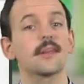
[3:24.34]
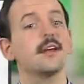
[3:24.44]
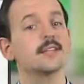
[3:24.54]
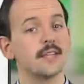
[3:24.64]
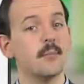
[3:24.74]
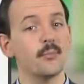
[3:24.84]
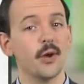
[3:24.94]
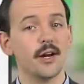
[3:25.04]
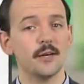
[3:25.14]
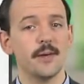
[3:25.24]
Some
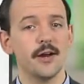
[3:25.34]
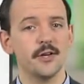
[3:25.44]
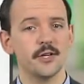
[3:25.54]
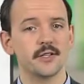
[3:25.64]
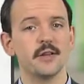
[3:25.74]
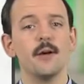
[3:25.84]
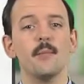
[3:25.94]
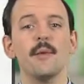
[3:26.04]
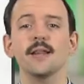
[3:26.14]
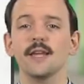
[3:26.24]
product managers
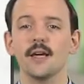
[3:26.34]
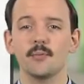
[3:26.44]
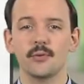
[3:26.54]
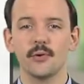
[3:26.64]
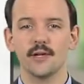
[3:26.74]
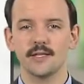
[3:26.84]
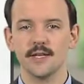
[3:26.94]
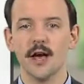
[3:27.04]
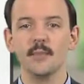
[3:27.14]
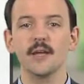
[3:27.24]
might think it prudent to
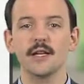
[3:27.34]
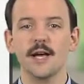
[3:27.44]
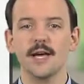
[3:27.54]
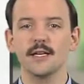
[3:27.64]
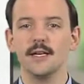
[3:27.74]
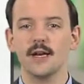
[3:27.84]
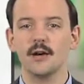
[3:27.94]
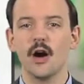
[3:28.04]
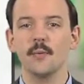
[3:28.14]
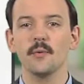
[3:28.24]
help the client get
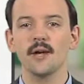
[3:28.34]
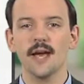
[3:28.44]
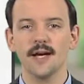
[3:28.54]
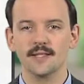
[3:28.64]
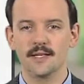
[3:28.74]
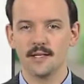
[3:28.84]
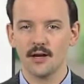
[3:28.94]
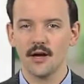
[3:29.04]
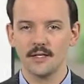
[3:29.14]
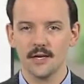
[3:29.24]
copyright access to
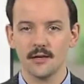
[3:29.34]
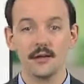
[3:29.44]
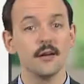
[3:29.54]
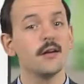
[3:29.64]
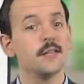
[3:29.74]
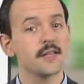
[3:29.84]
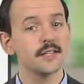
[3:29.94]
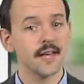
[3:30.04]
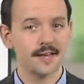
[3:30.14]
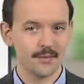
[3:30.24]
content for the
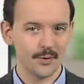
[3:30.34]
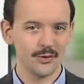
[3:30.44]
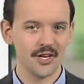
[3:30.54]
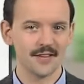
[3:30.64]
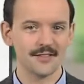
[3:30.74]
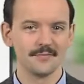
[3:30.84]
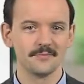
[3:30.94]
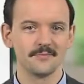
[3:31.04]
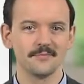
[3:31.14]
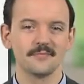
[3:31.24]
sake of the project.
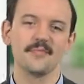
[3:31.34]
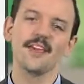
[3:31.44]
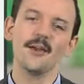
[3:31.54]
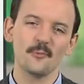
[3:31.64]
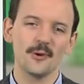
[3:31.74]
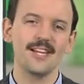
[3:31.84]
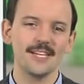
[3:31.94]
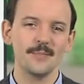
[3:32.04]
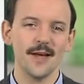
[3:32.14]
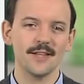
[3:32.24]
It really
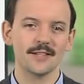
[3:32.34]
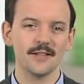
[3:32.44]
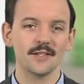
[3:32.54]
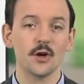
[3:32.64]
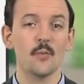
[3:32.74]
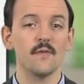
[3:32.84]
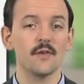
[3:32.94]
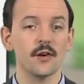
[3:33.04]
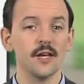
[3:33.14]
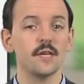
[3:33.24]
depends on the scope of
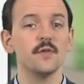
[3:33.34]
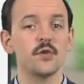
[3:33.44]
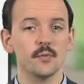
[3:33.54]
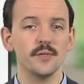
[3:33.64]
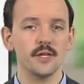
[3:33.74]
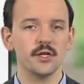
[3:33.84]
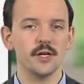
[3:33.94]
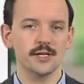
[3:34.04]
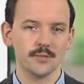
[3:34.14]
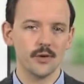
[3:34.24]
your individual
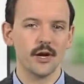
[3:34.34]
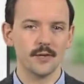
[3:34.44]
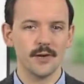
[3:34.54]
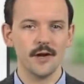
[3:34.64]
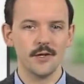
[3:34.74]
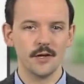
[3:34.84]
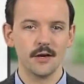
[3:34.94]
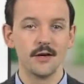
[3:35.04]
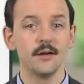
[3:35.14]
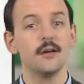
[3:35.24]
position as a product manager,
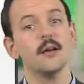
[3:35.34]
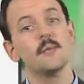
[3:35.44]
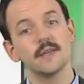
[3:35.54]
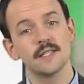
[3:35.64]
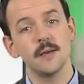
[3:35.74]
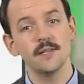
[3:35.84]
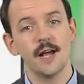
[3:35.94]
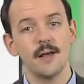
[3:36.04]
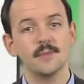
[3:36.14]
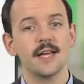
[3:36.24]
but
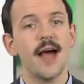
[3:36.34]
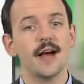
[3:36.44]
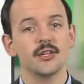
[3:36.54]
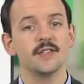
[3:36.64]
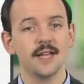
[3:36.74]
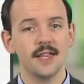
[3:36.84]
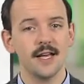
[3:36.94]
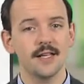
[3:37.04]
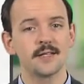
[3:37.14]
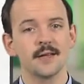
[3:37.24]
sometimes actions like
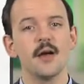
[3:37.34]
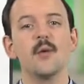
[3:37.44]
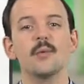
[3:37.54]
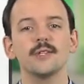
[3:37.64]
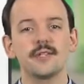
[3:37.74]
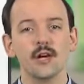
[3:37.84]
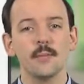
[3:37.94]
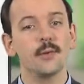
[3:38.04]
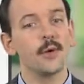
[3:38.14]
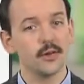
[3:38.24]
this will
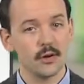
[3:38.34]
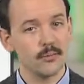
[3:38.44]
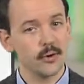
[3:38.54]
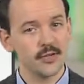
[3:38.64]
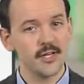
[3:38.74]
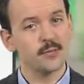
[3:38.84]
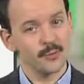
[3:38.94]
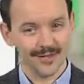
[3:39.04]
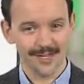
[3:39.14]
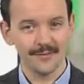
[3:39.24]
determine whether your project
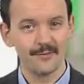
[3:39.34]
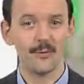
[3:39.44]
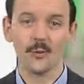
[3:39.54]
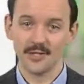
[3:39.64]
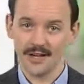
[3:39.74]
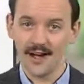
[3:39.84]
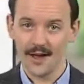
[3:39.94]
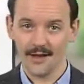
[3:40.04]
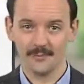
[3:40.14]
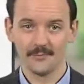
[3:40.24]
will live or die.